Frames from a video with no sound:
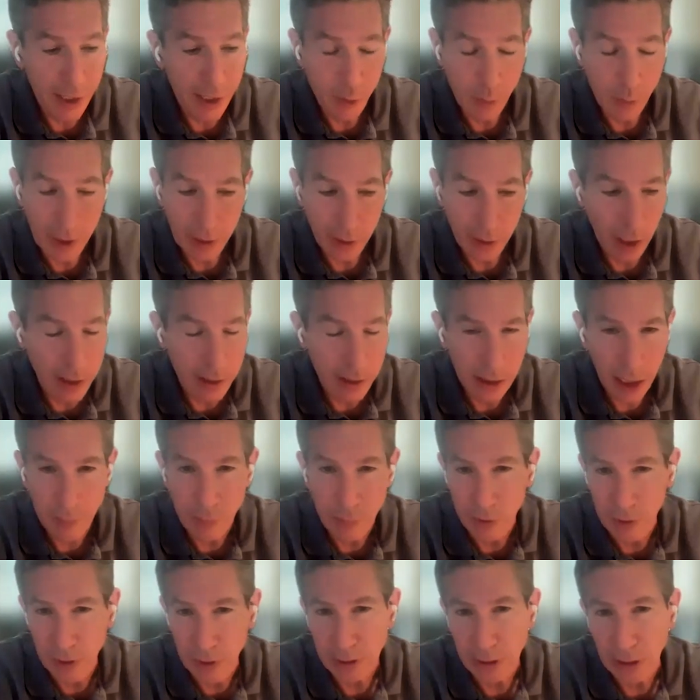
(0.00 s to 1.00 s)
I spend a lot of
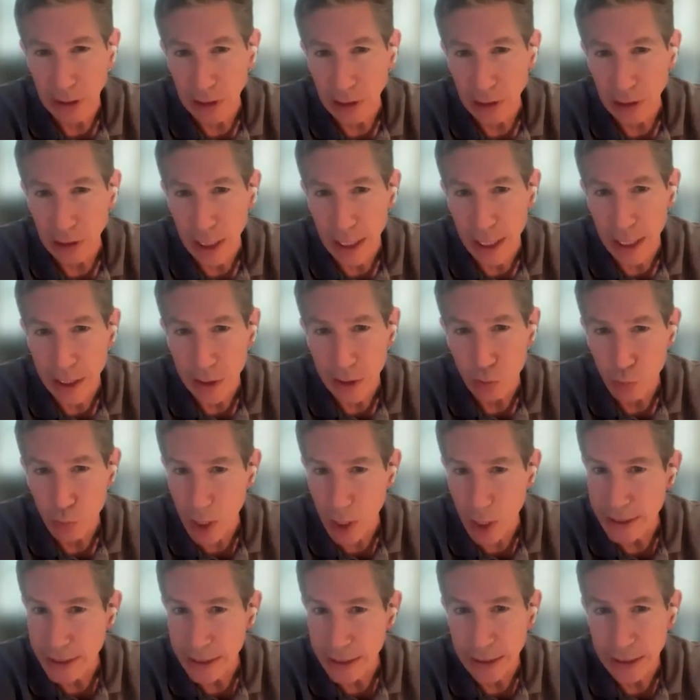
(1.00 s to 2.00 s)
time thinking
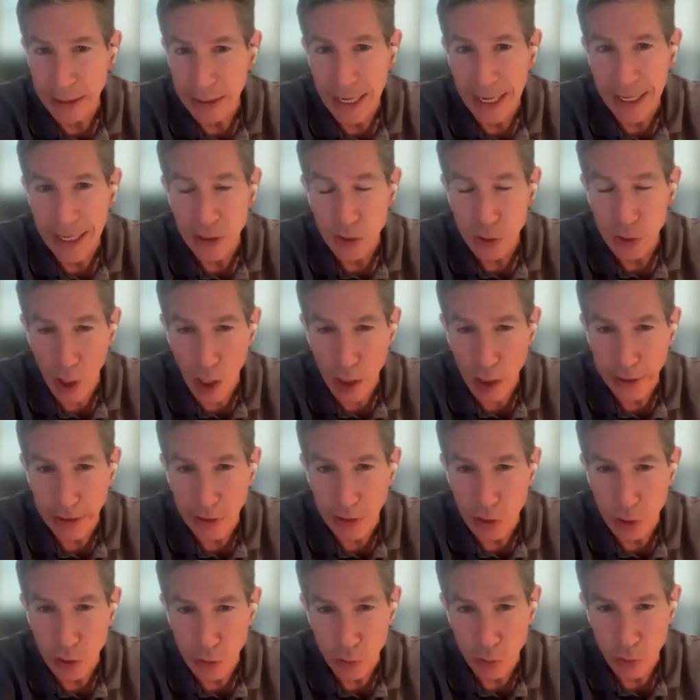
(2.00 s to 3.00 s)
and writing and
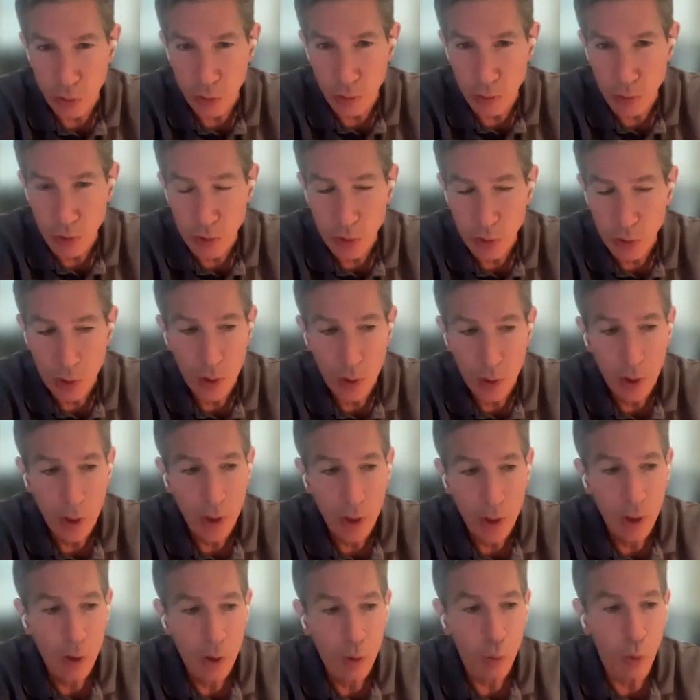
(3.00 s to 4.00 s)
talking to groups
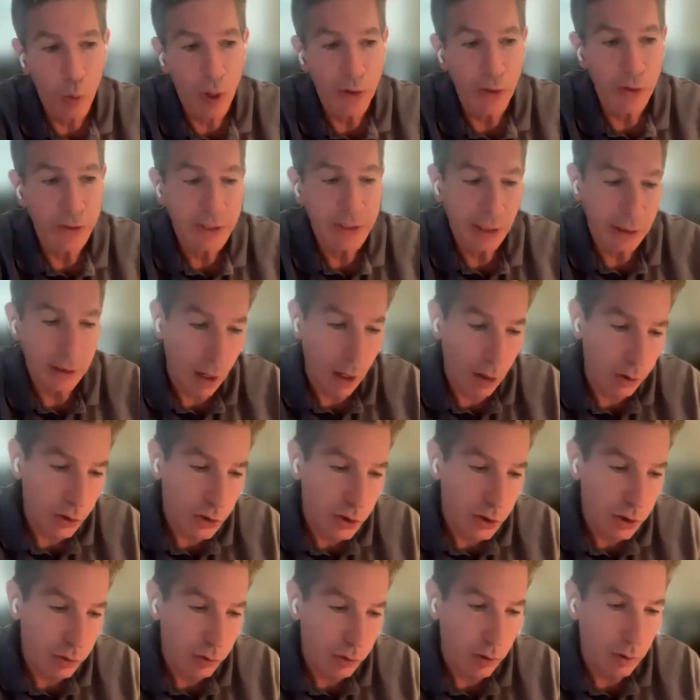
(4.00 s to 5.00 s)
whether
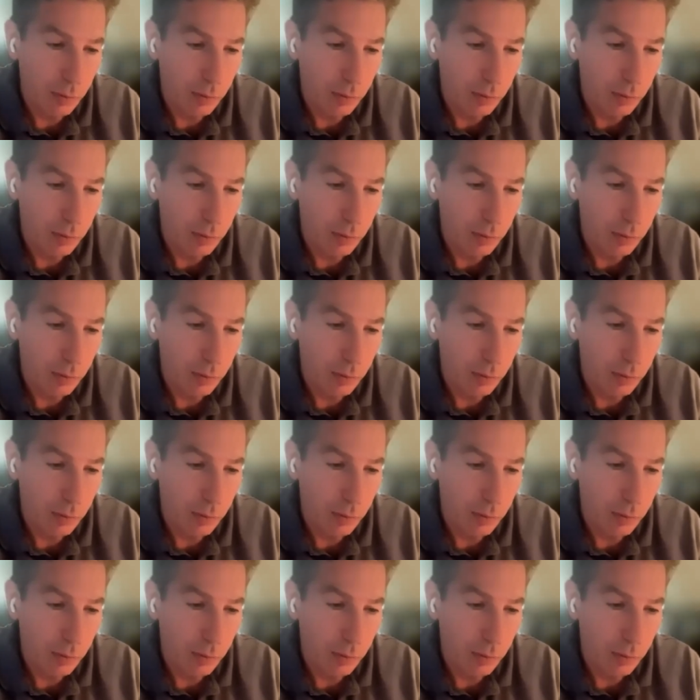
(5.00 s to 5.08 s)
technology